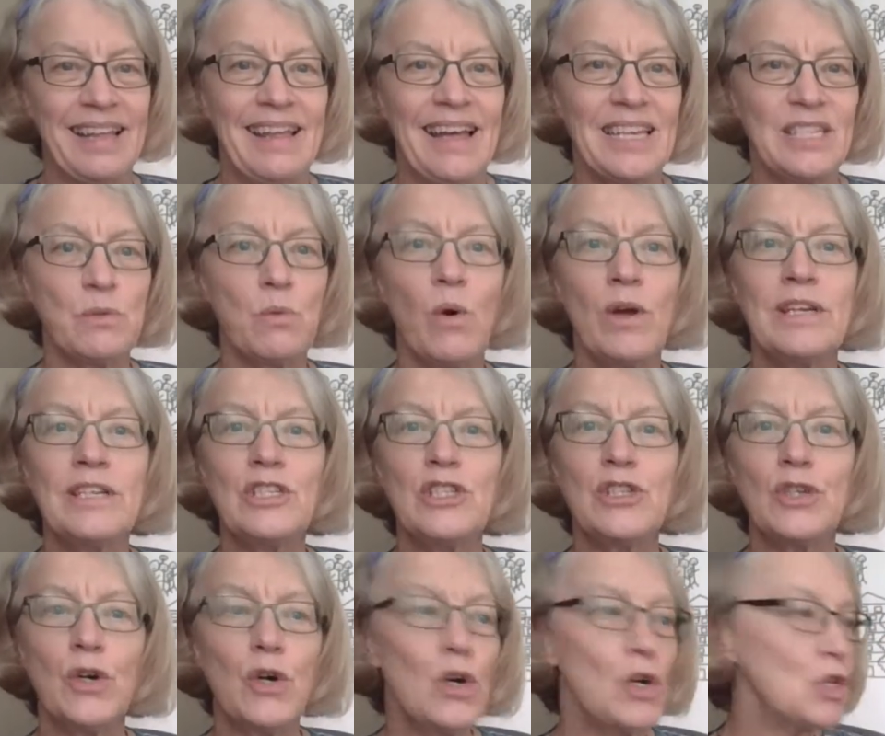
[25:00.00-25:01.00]
That's one
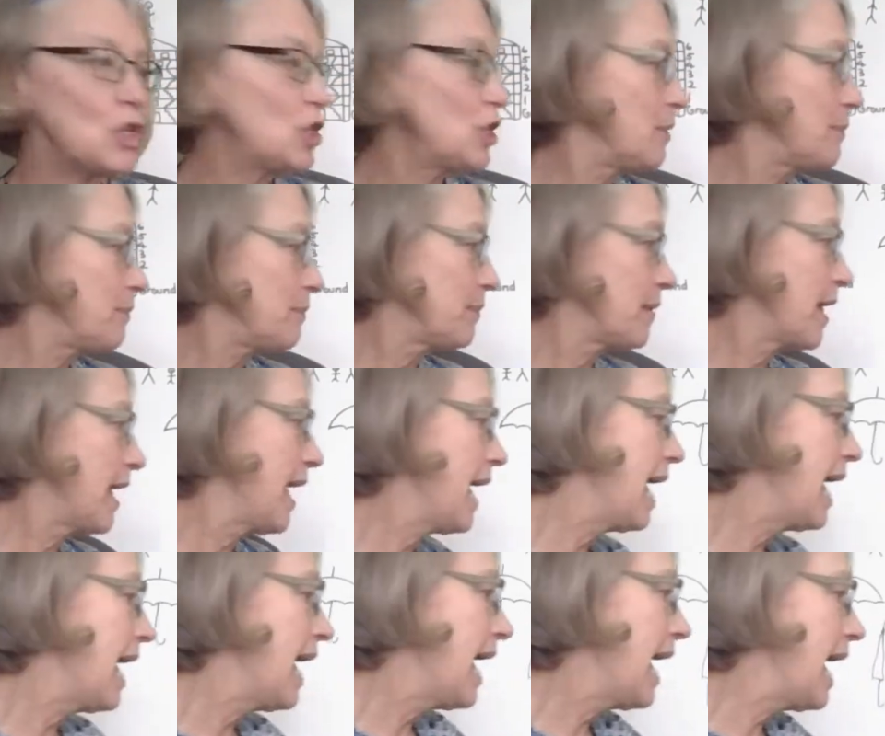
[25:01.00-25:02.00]
sort.
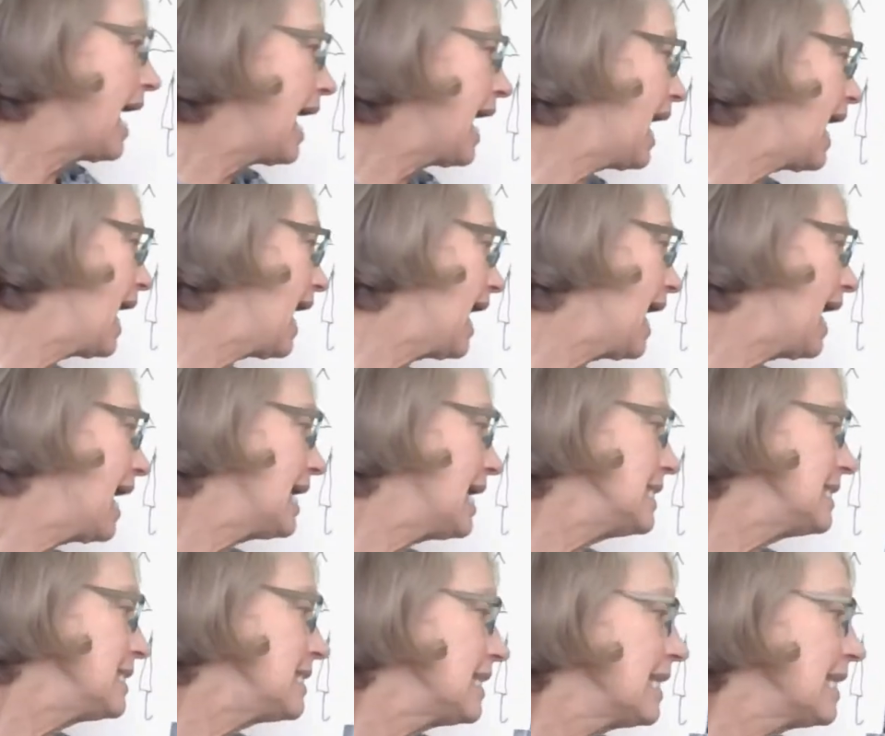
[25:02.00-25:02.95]
And